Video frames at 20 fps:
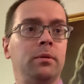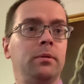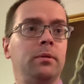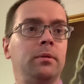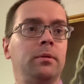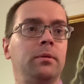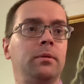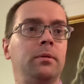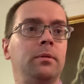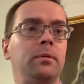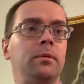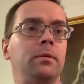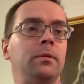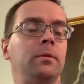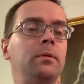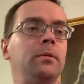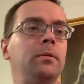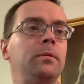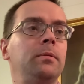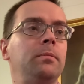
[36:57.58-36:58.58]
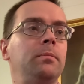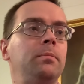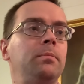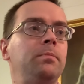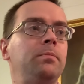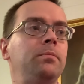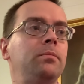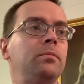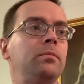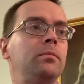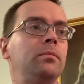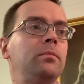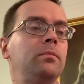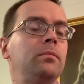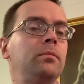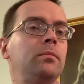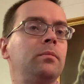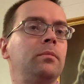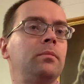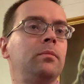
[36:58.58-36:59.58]

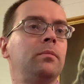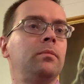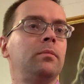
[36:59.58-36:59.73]
[no speech]